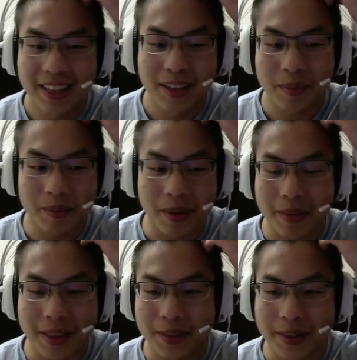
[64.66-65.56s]
Maybe
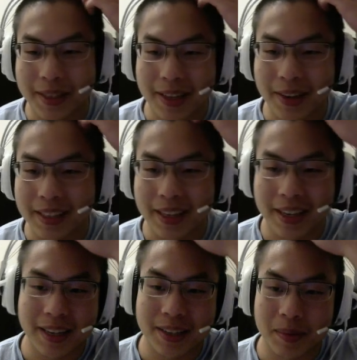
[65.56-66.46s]
that's what he sounds like
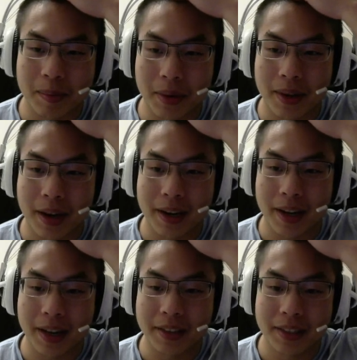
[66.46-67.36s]
because we're both kind of
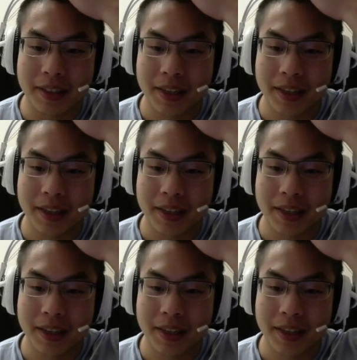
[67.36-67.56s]
Asian.